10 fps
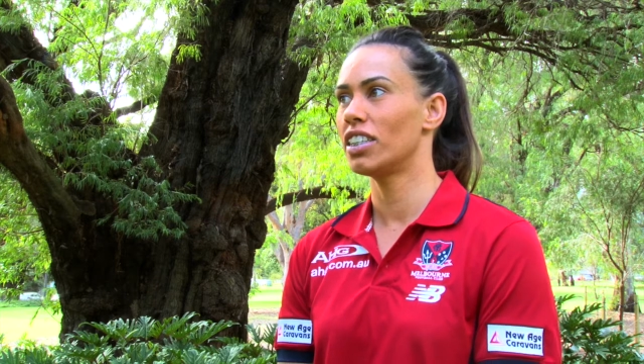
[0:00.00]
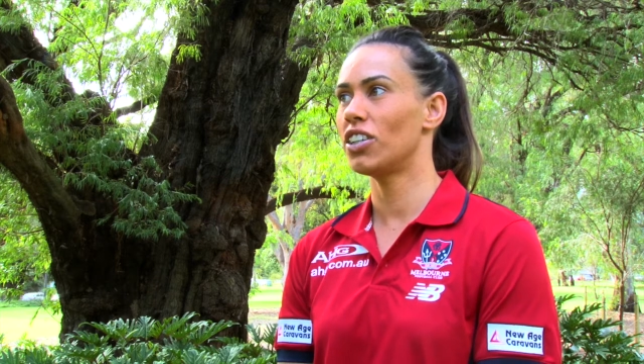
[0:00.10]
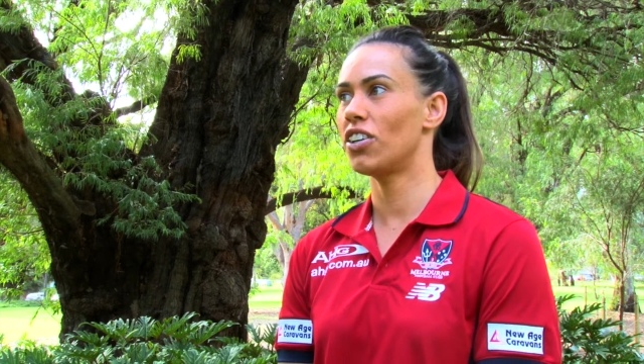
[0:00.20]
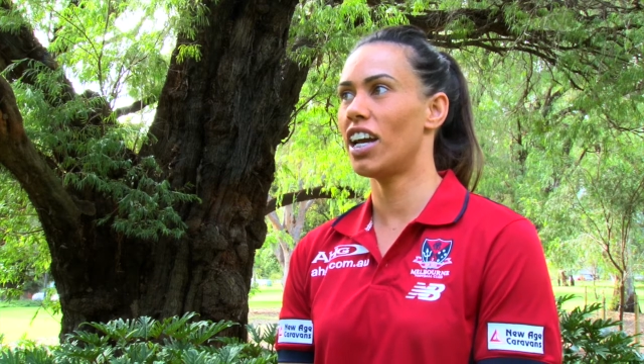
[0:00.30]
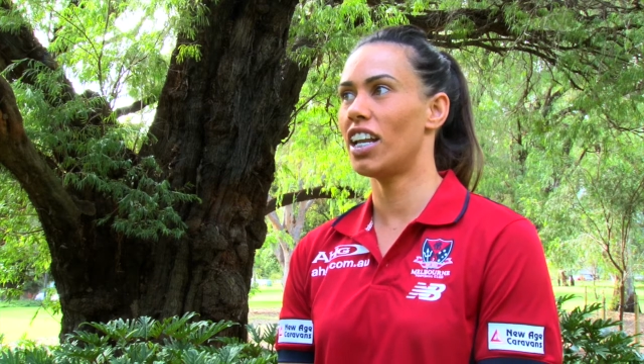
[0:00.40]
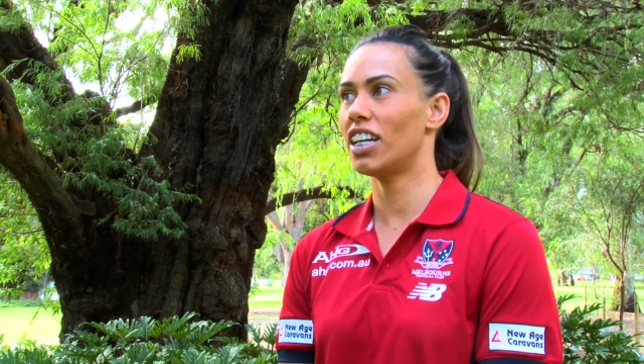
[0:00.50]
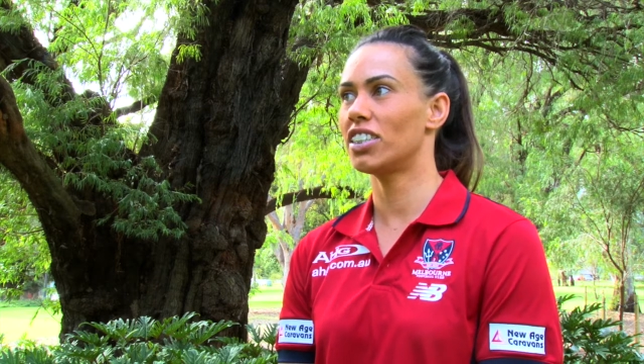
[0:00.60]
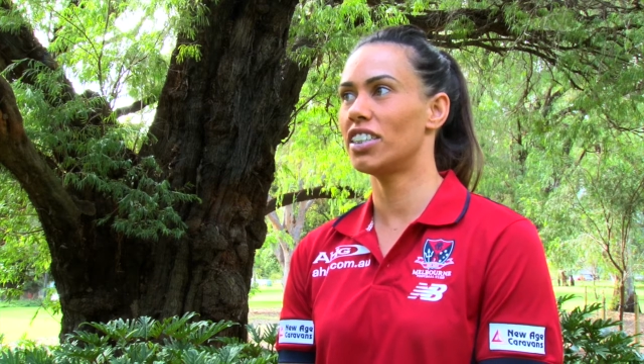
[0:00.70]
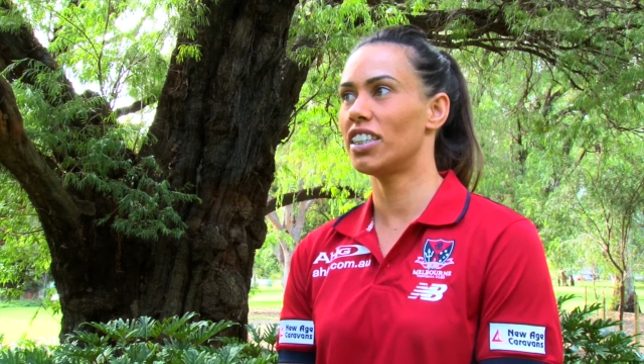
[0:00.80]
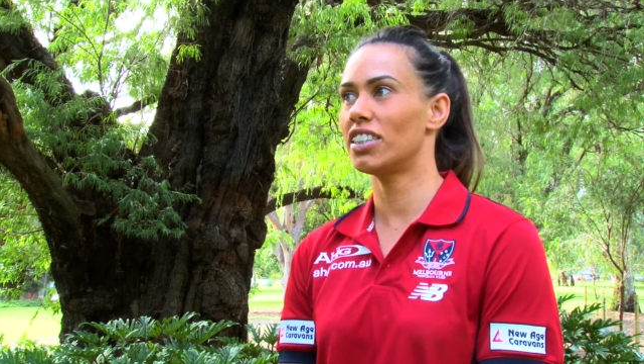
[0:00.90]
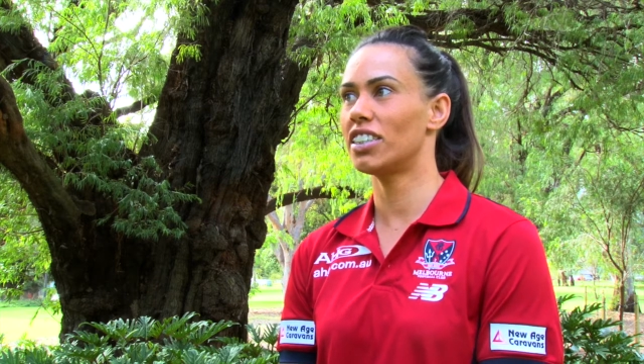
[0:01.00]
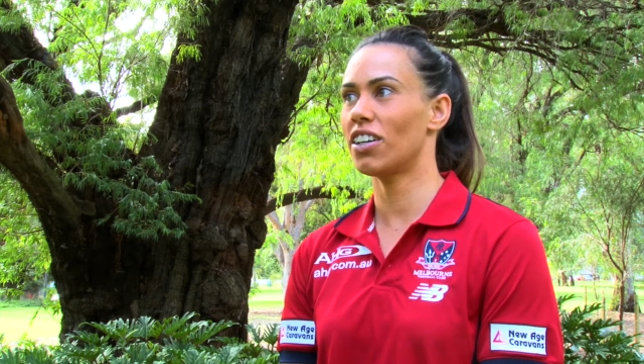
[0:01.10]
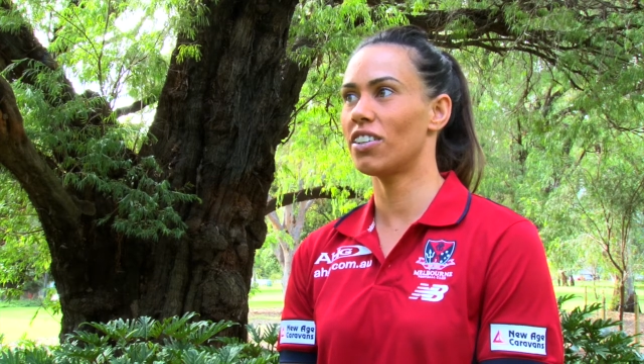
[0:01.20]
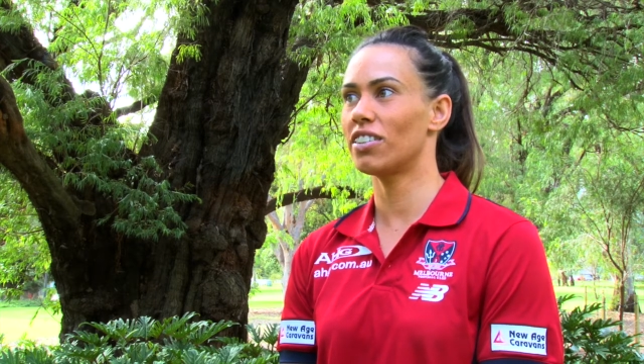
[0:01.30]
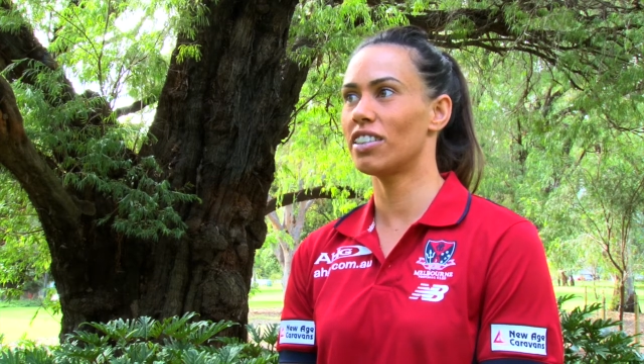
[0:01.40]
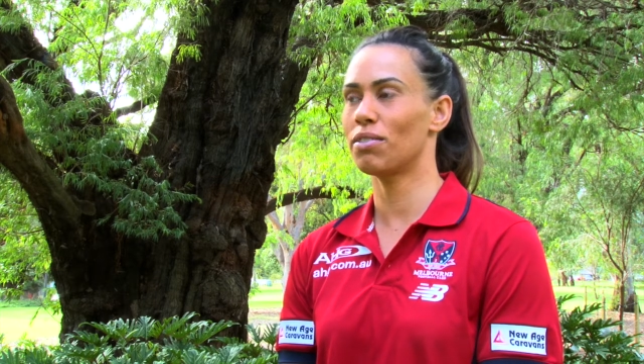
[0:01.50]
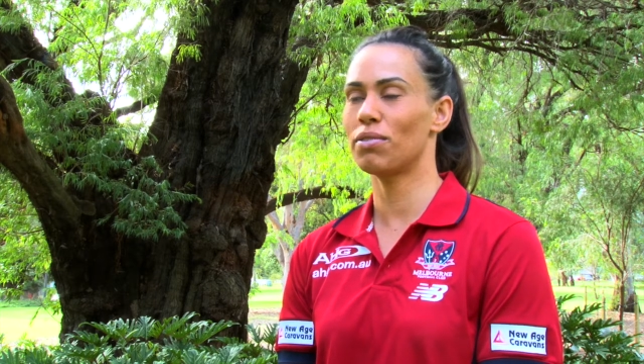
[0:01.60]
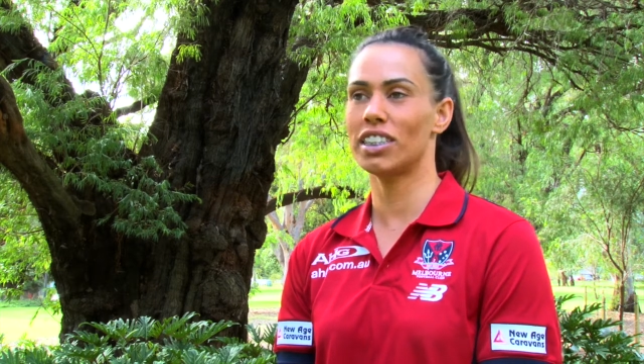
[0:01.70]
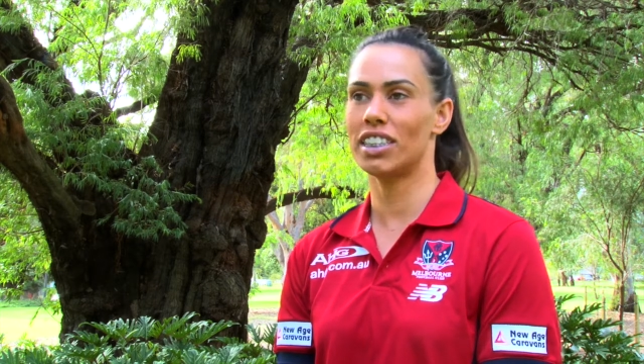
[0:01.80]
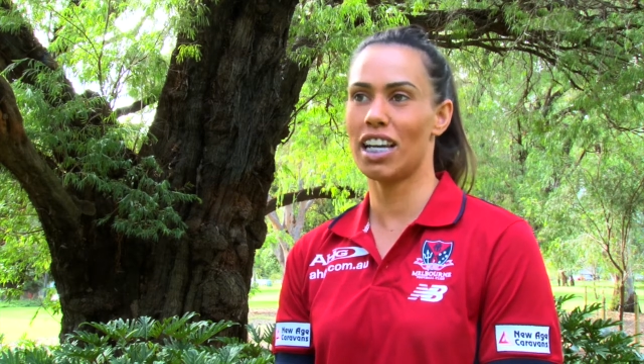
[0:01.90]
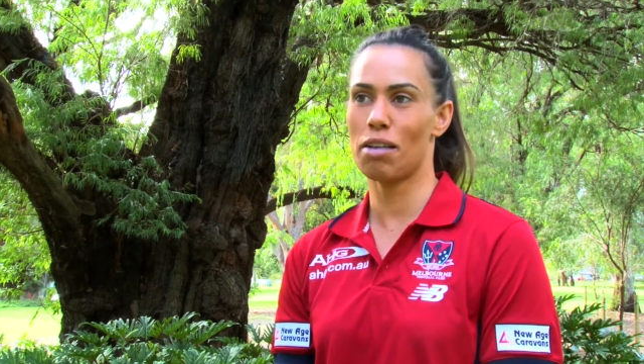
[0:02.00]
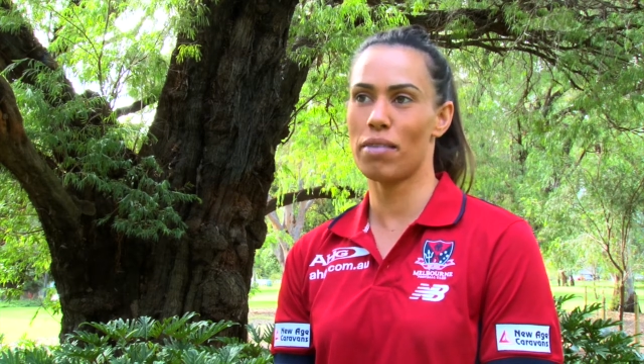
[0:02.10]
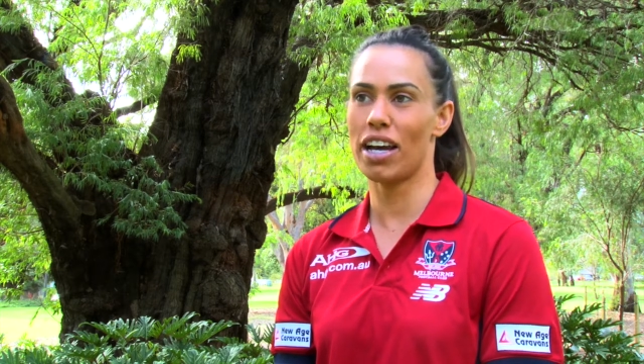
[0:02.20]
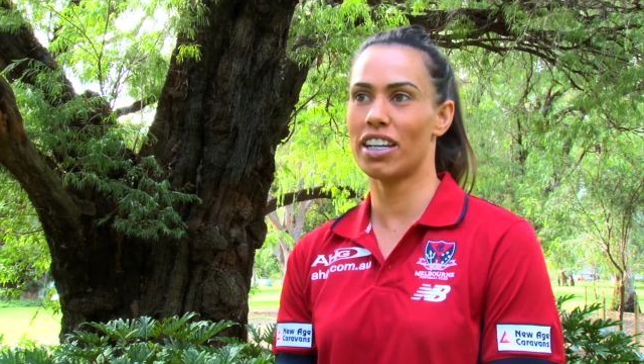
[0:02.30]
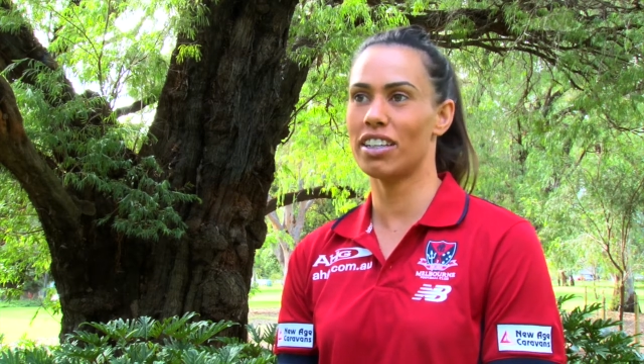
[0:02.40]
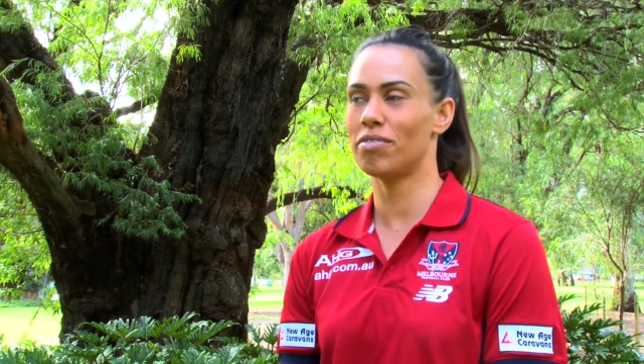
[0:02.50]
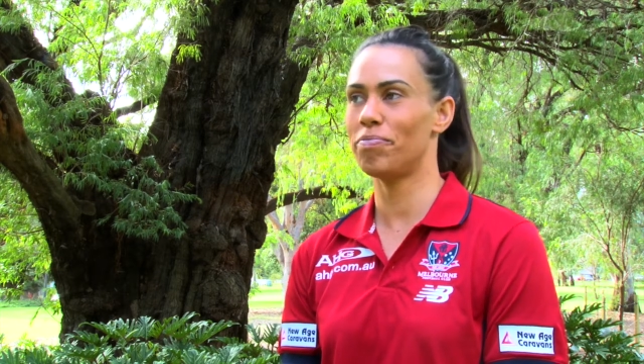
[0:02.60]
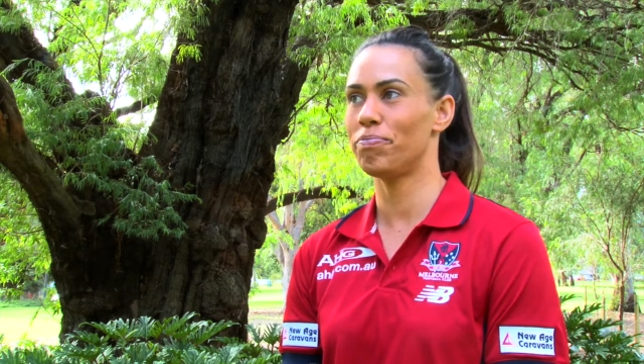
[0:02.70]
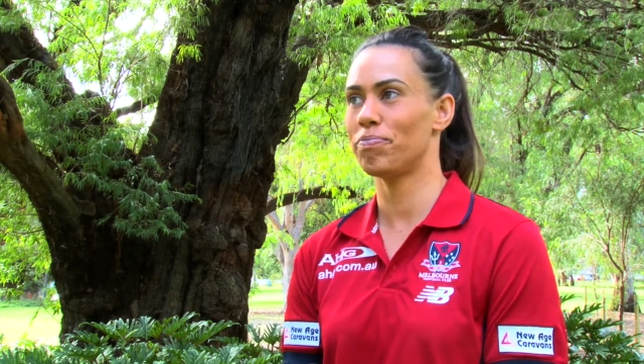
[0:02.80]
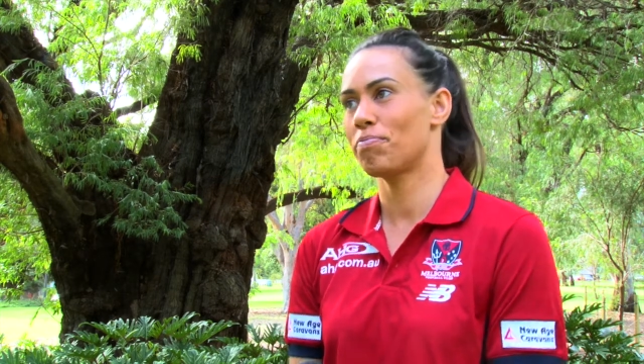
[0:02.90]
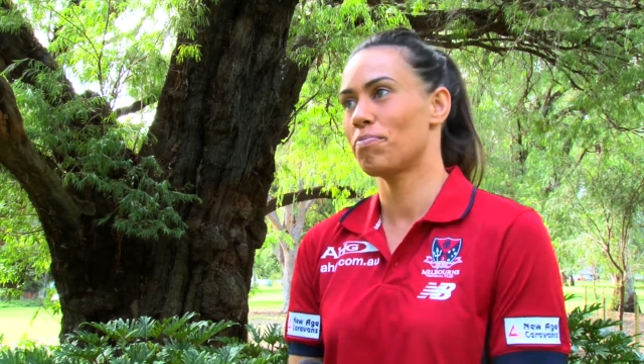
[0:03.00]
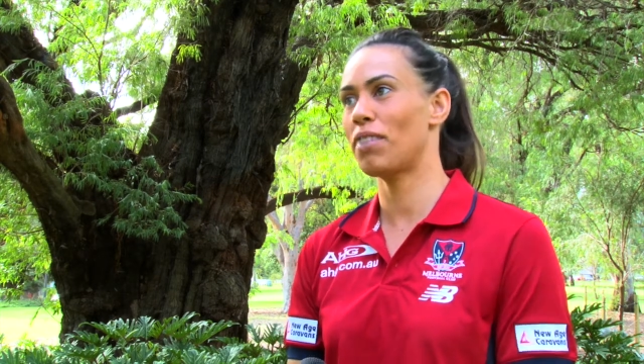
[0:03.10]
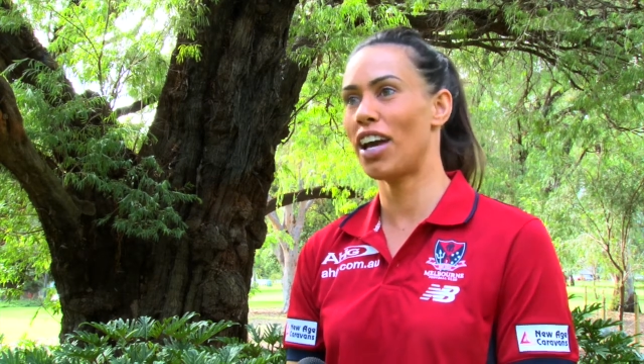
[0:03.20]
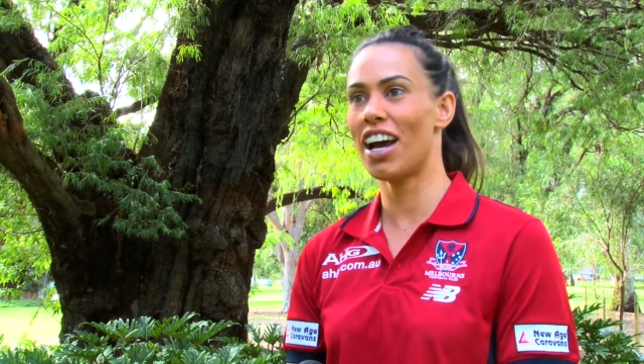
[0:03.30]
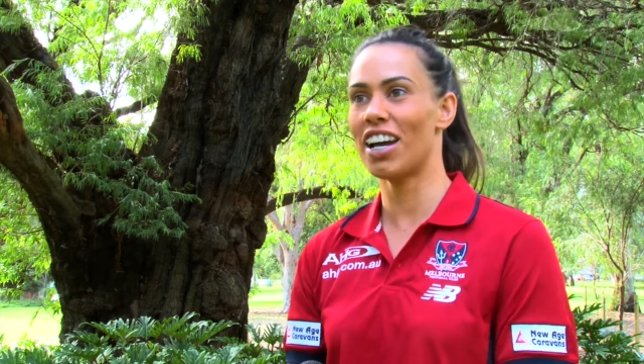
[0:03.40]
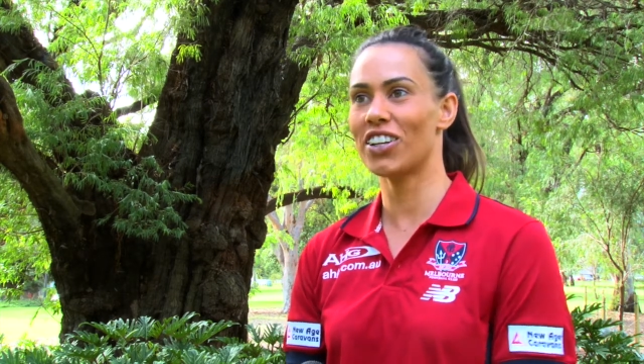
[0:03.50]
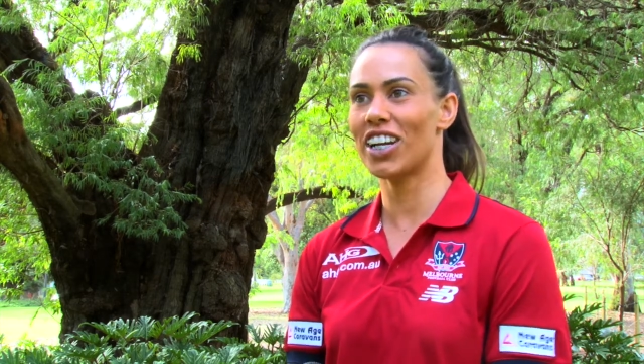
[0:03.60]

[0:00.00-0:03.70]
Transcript: turnout last year, so they're willing to come back and play hard, I